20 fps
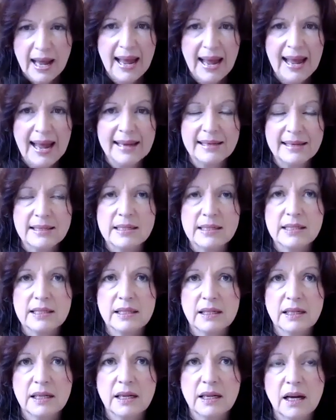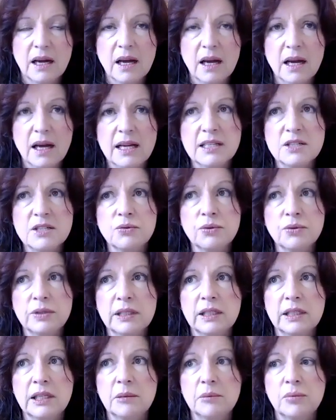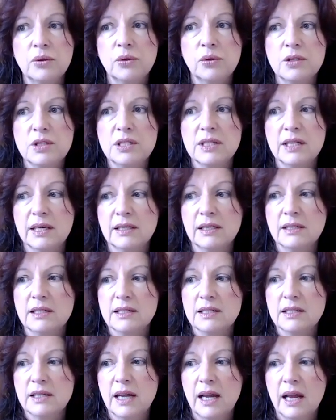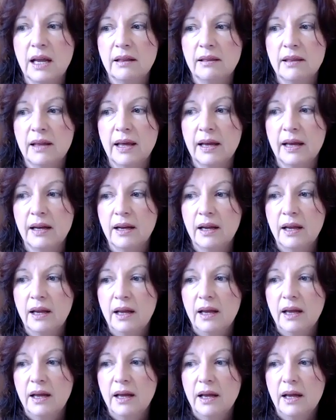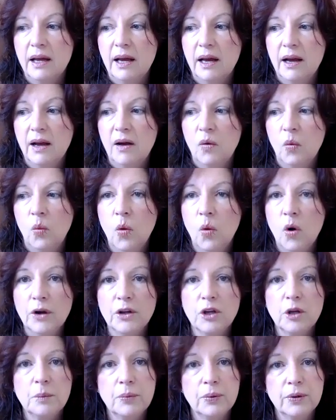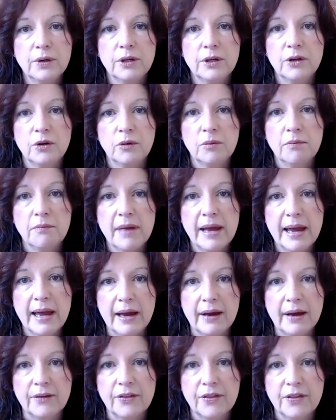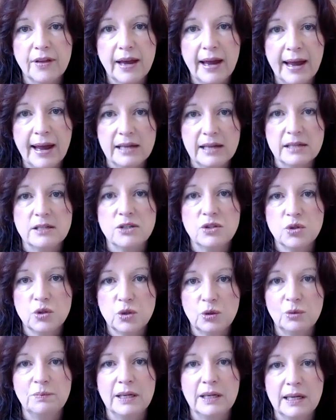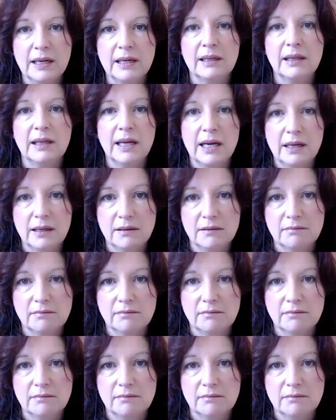And it's really important to understand that what you put in your mouth has to be clean.